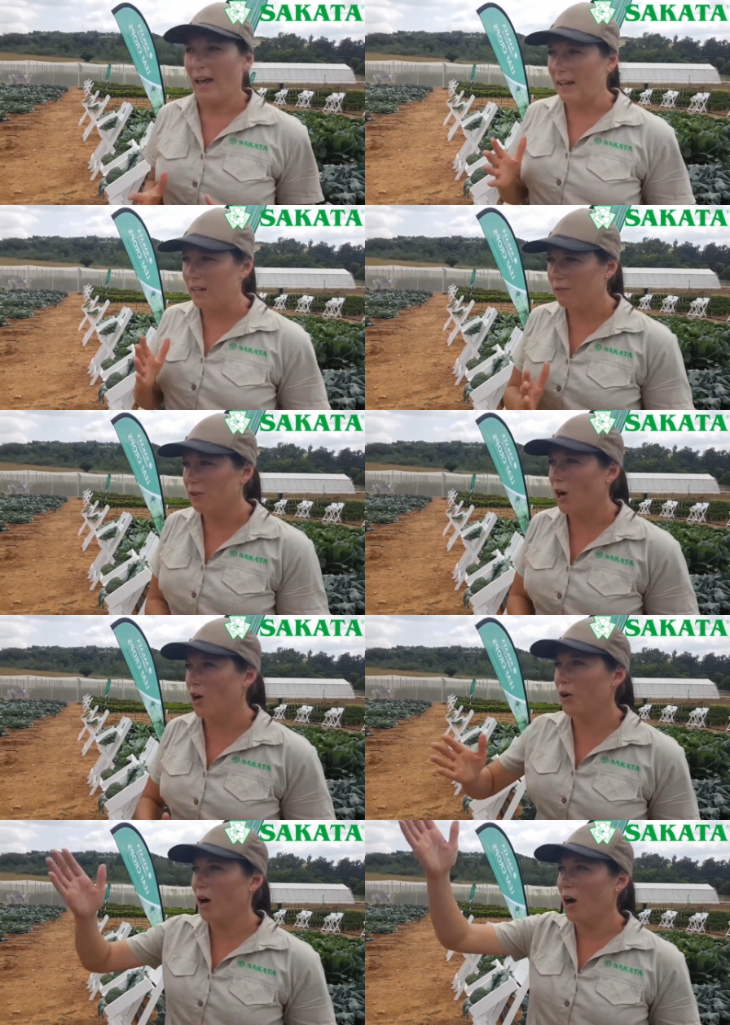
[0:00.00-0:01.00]
And if you
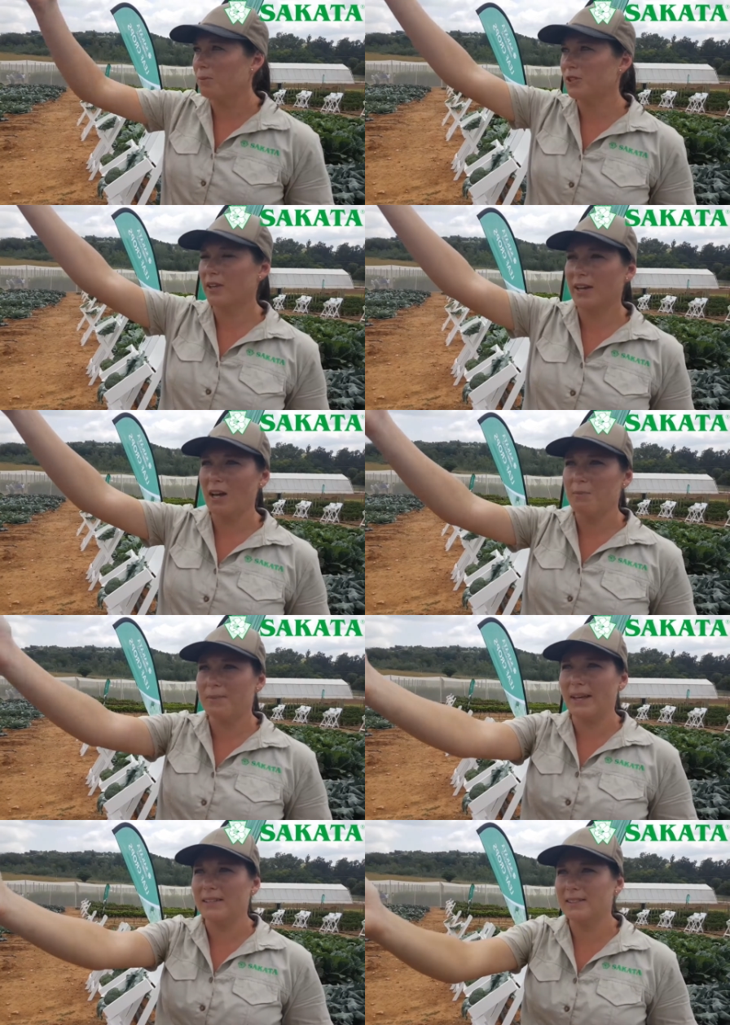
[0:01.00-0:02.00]
go up to the Cape,
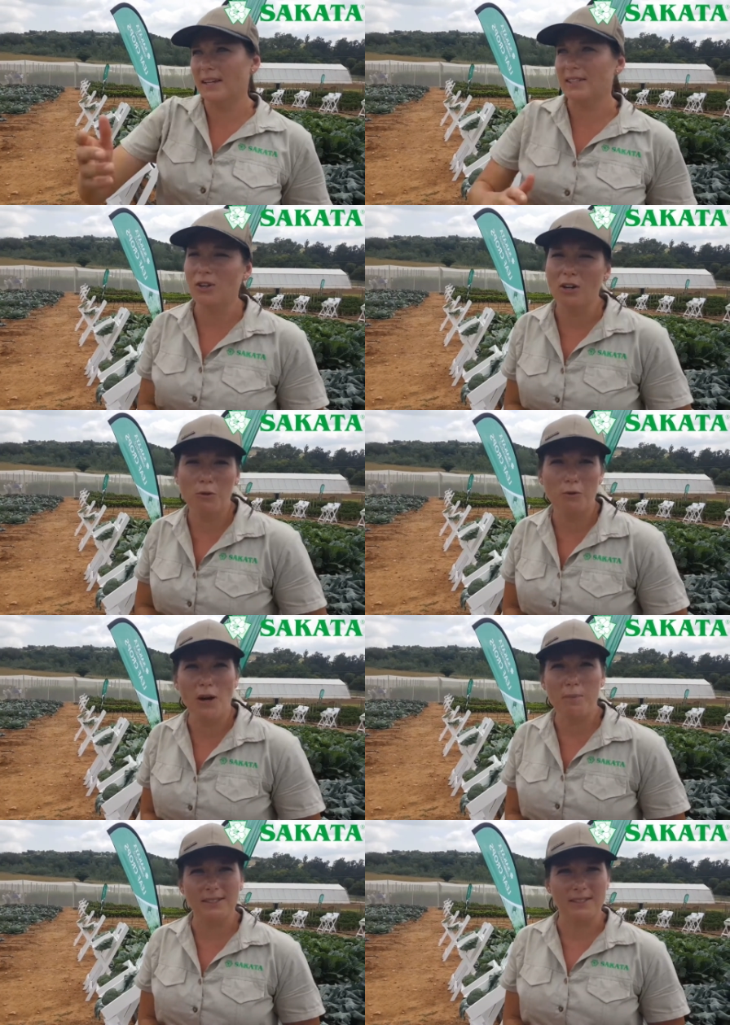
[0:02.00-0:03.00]
they, they struggle with
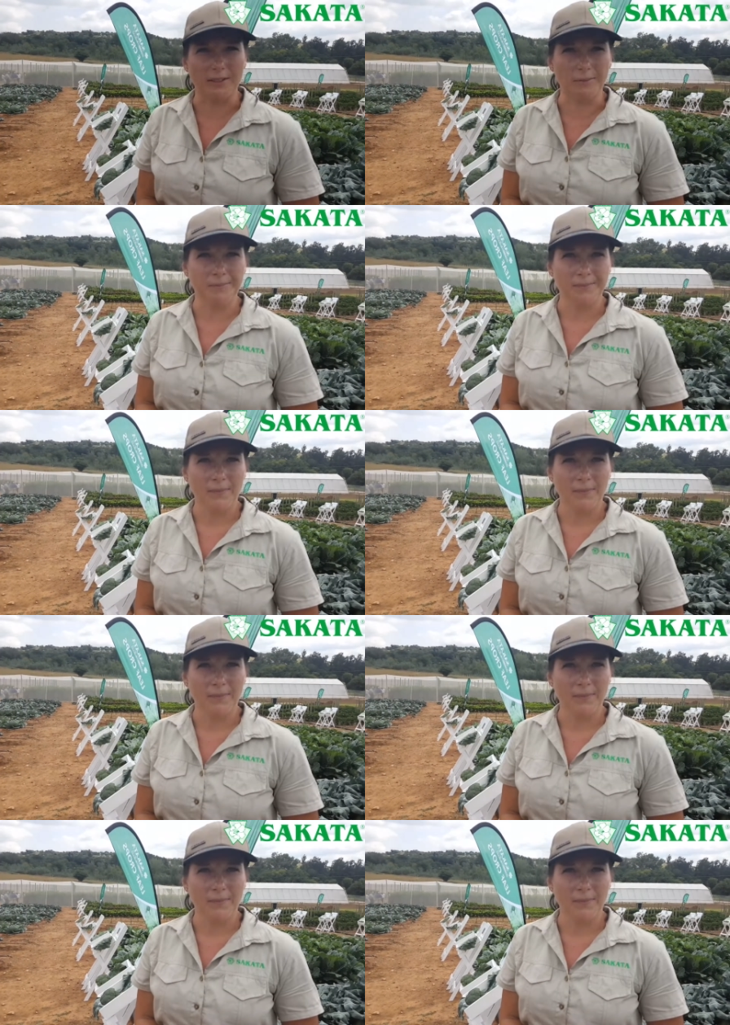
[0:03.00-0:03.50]
white blister.